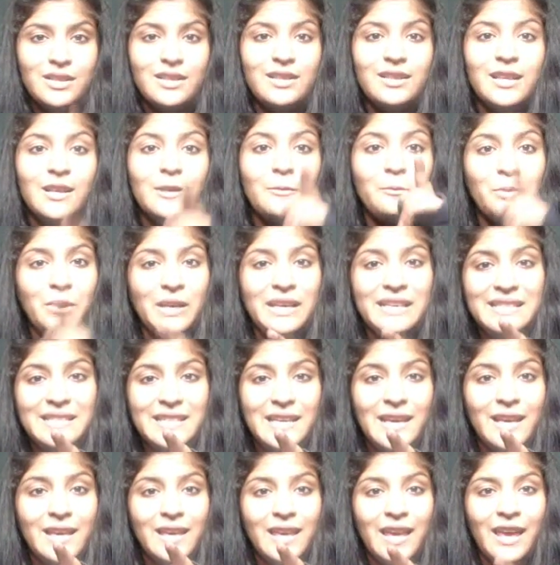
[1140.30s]
Till then, please
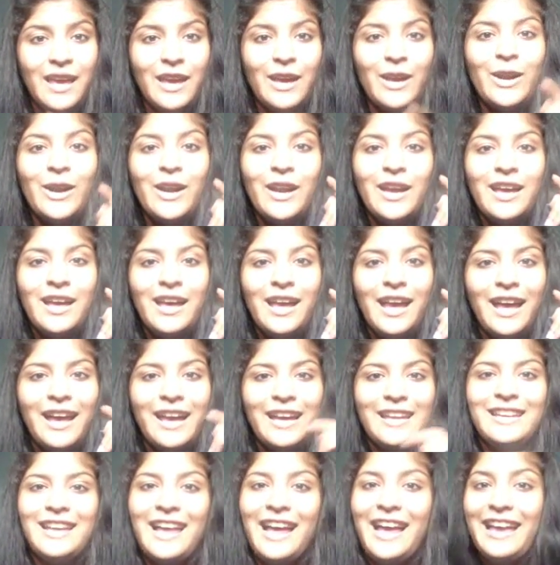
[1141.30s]
take care,
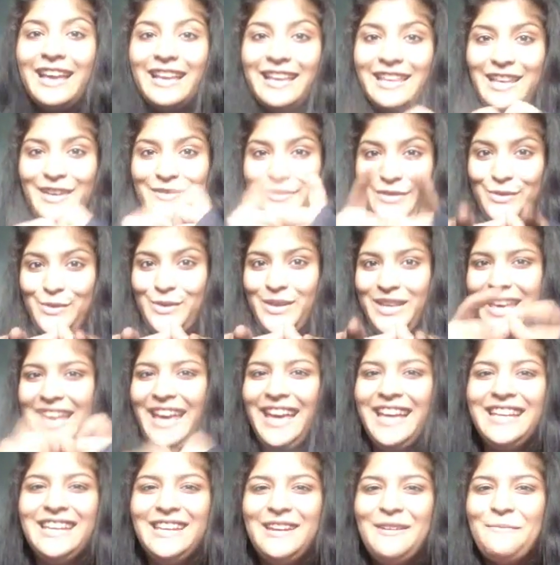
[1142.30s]
and I love you
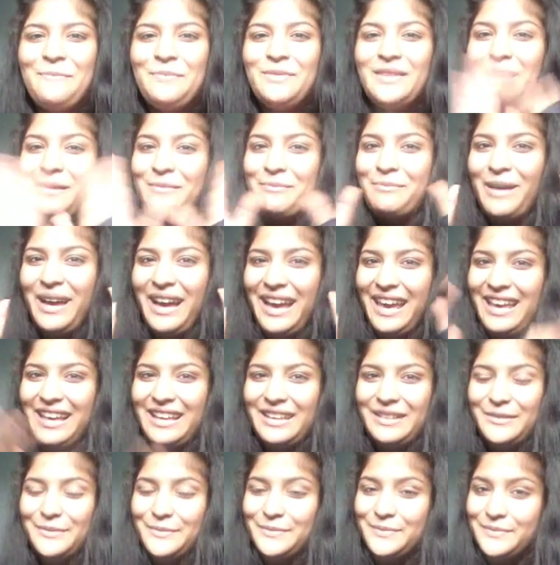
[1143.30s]
again.
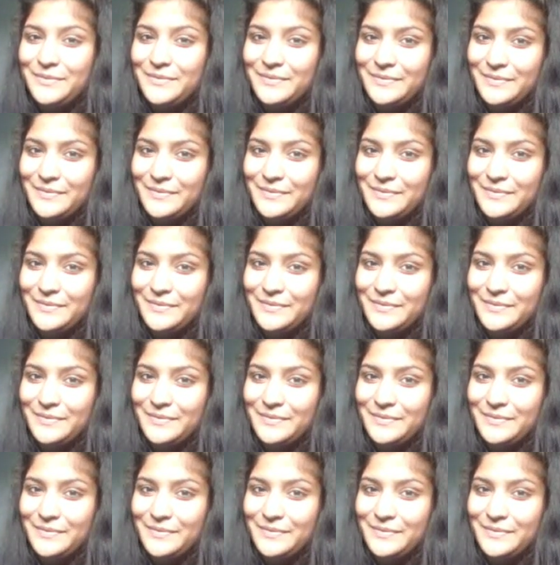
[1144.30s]
Bye.